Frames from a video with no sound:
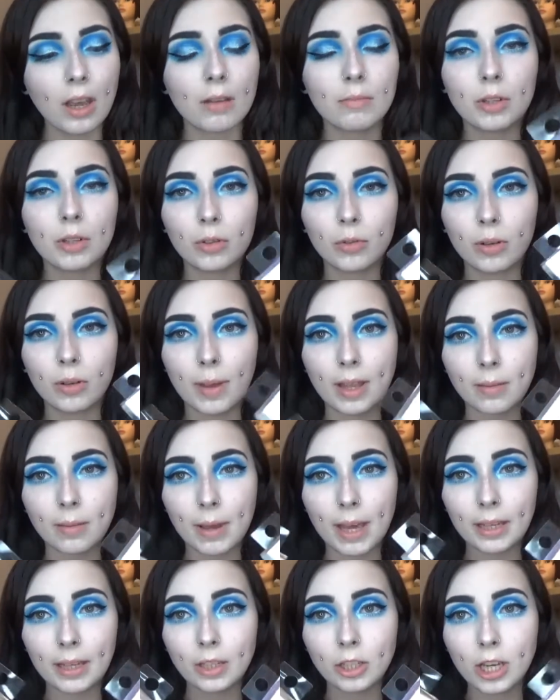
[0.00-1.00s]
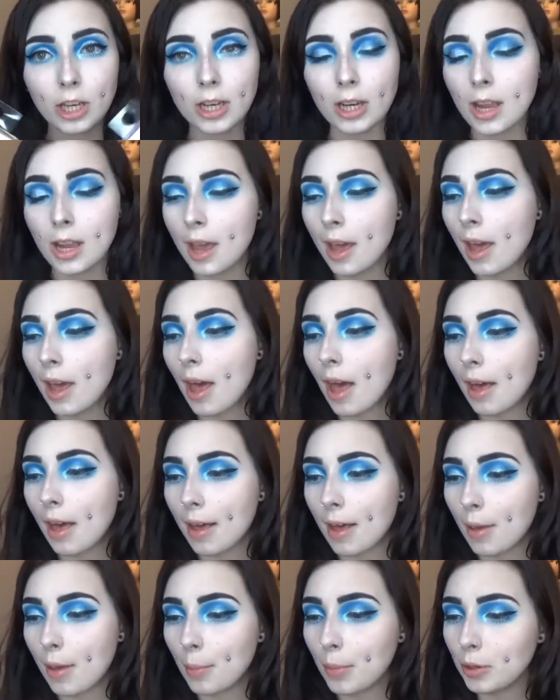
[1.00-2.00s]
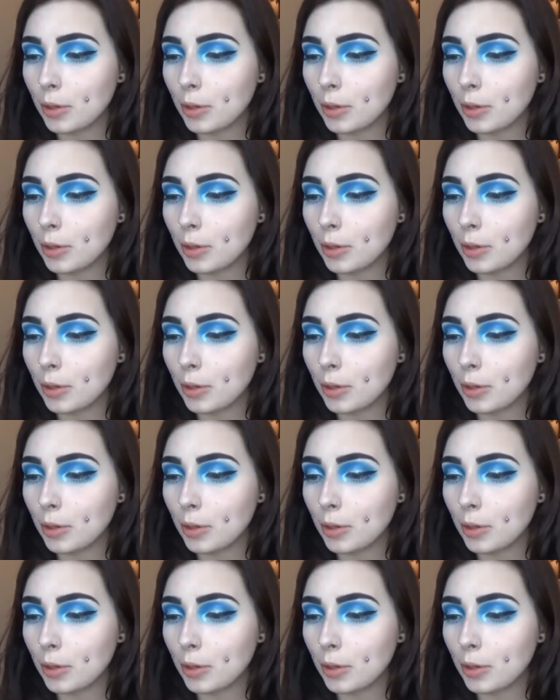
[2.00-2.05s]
I'm going to talk about the packaging.